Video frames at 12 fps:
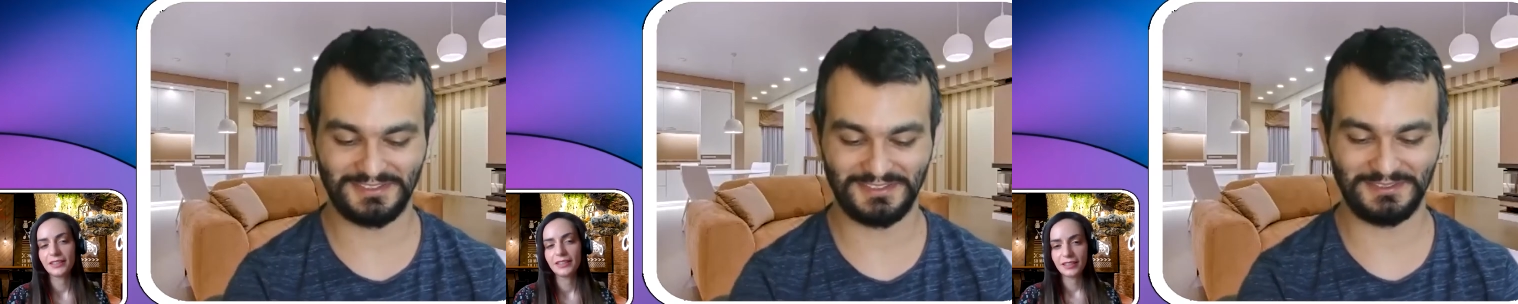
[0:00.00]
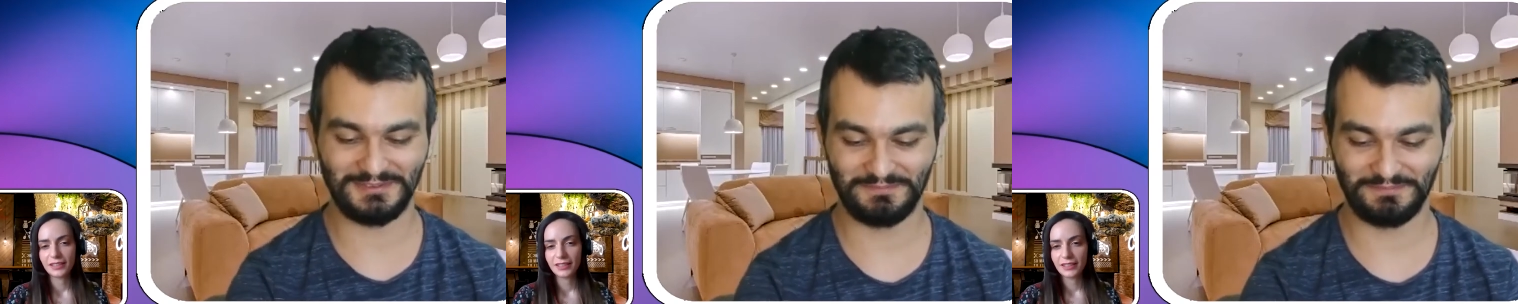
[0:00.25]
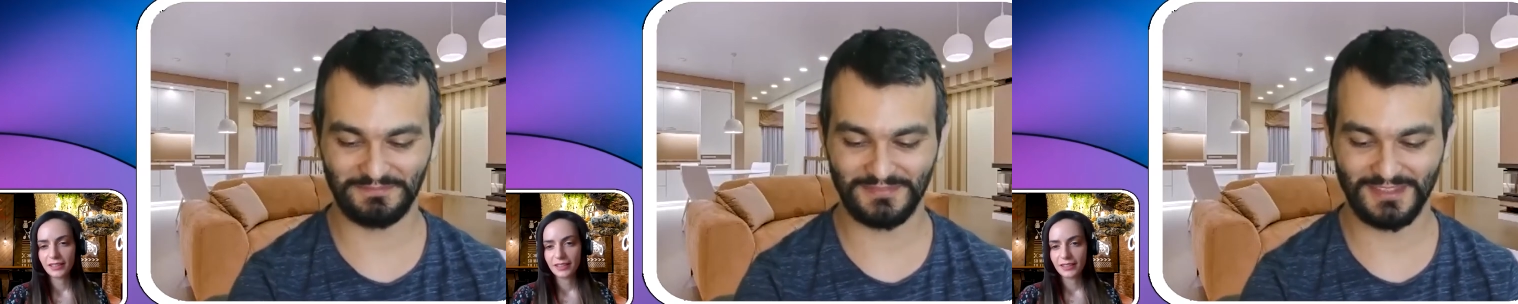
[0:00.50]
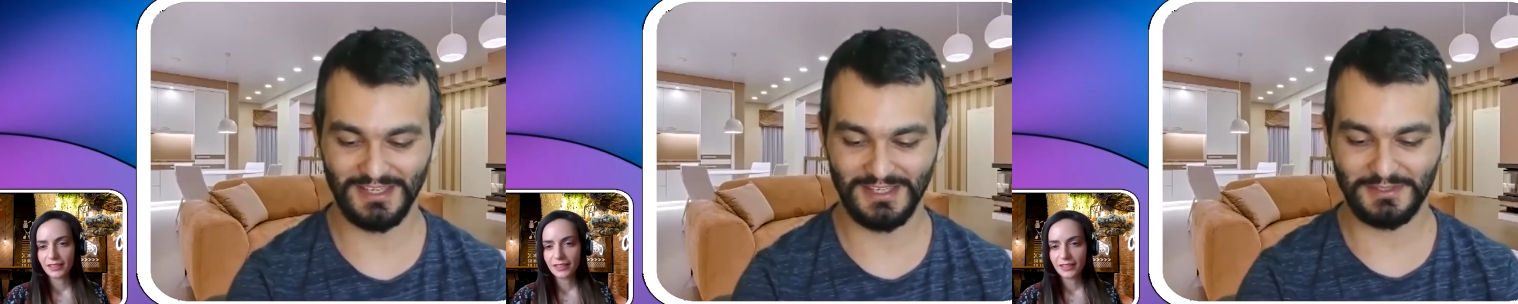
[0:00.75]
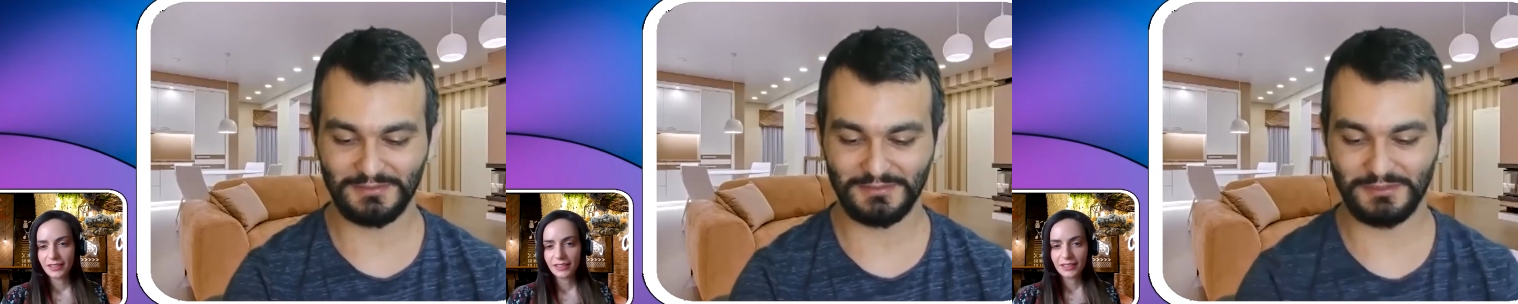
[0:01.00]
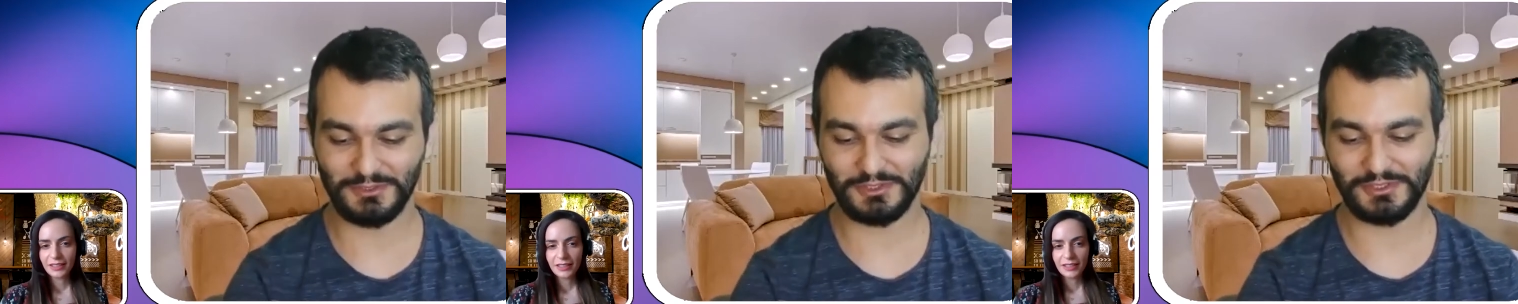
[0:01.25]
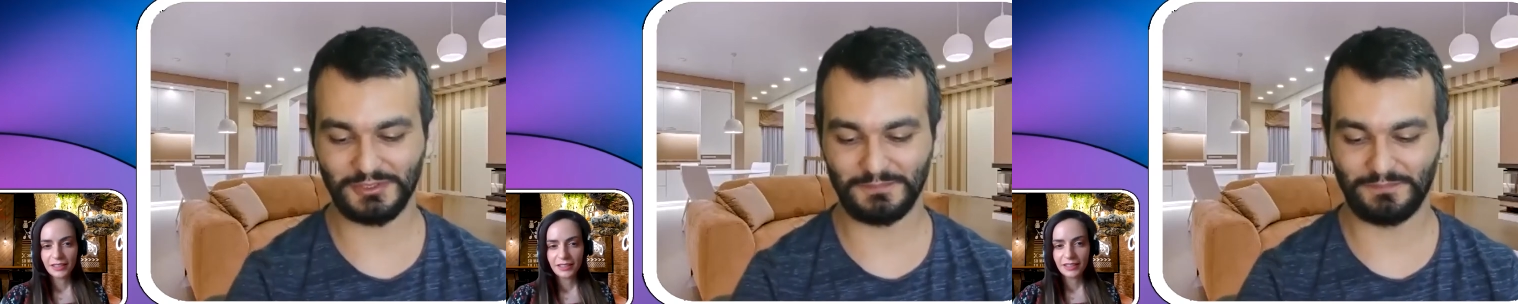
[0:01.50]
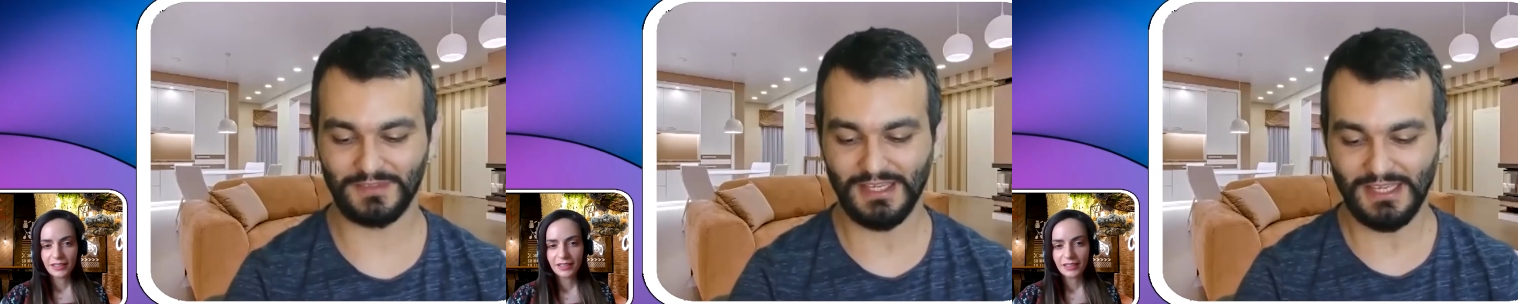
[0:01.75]
Speaker 1: I see.
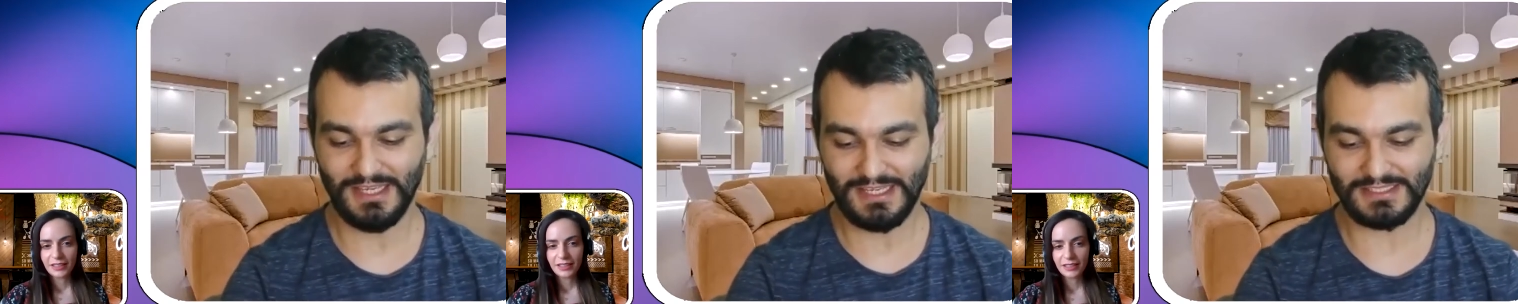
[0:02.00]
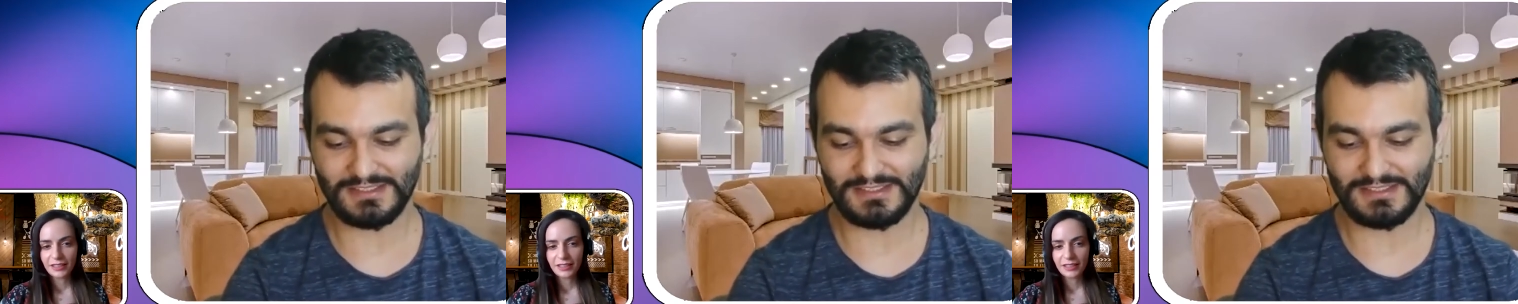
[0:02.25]
Very good.